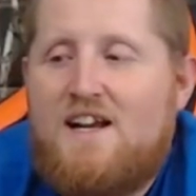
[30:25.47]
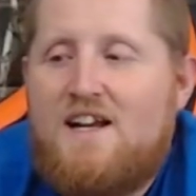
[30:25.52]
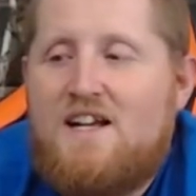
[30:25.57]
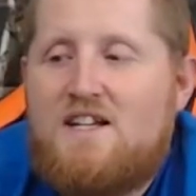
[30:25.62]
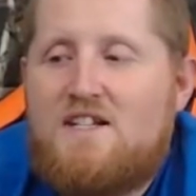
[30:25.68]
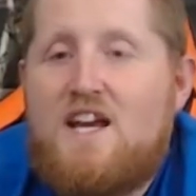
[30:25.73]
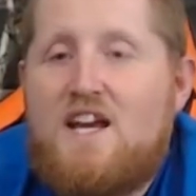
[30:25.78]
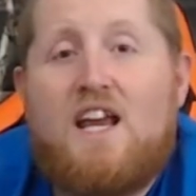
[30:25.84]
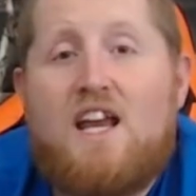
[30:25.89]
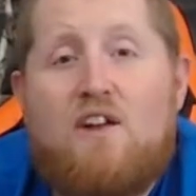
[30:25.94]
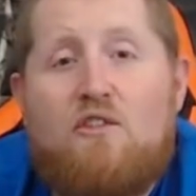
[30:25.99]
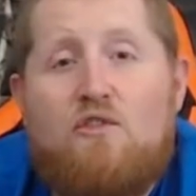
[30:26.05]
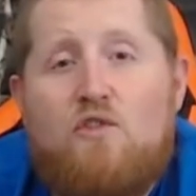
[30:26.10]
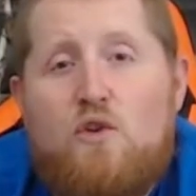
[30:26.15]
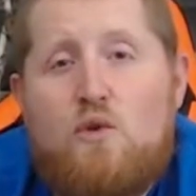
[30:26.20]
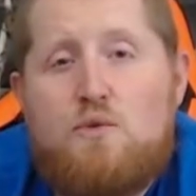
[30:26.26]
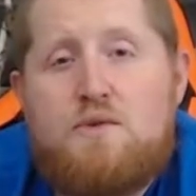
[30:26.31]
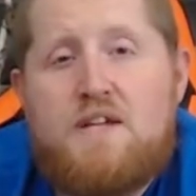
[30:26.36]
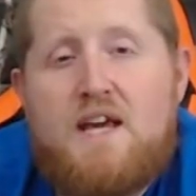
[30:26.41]
taken a
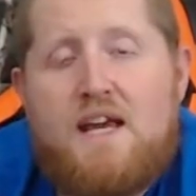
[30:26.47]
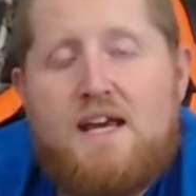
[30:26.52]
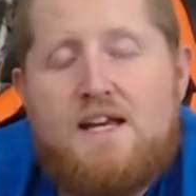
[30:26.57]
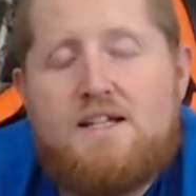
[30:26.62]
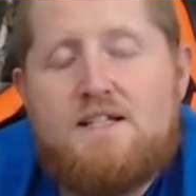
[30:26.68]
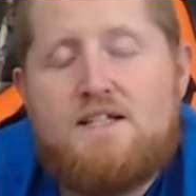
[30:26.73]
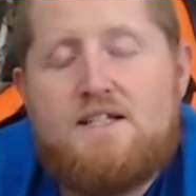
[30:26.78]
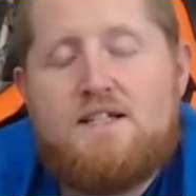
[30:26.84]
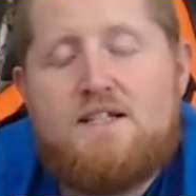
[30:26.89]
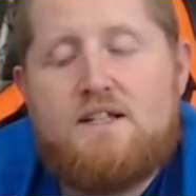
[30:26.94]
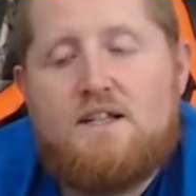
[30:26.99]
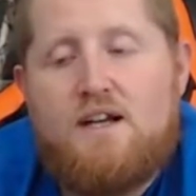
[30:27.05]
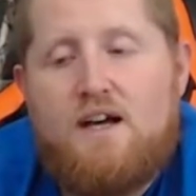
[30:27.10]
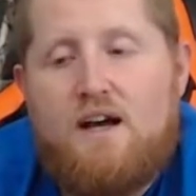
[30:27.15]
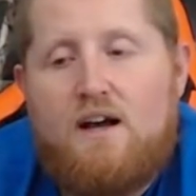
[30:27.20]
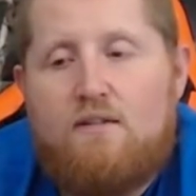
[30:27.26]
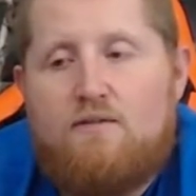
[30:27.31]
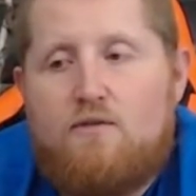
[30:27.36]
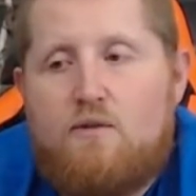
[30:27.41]
few days
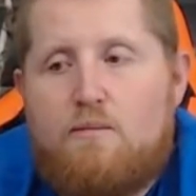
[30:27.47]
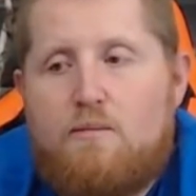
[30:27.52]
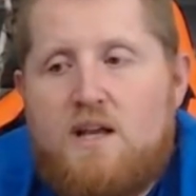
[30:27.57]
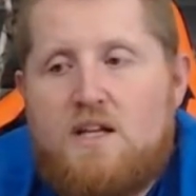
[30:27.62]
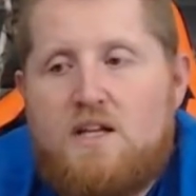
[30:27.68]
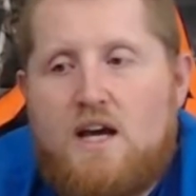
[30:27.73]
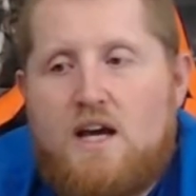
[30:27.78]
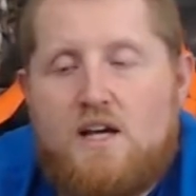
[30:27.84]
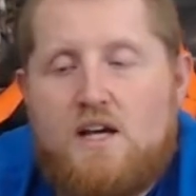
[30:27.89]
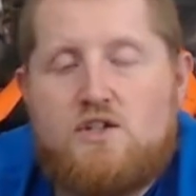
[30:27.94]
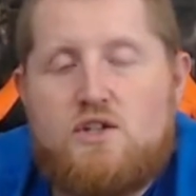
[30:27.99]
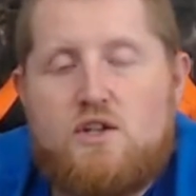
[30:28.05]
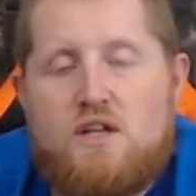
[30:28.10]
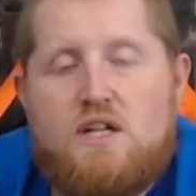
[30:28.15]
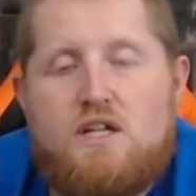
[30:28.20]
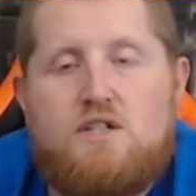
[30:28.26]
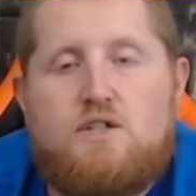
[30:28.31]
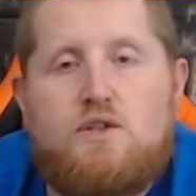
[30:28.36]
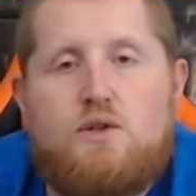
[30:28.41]
for me to
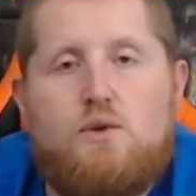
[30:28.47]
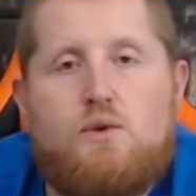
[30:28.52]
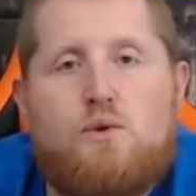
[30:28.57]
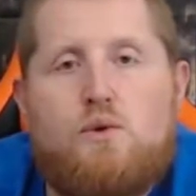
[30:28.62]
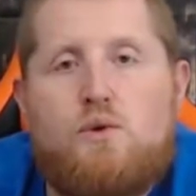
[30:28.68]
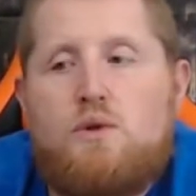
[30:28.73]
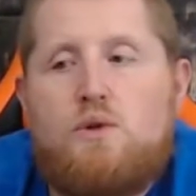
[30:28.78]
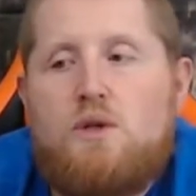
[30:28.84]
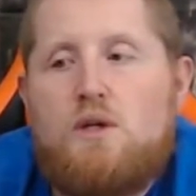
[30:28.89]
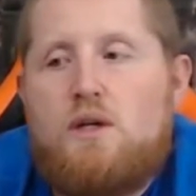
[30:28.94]
actually do.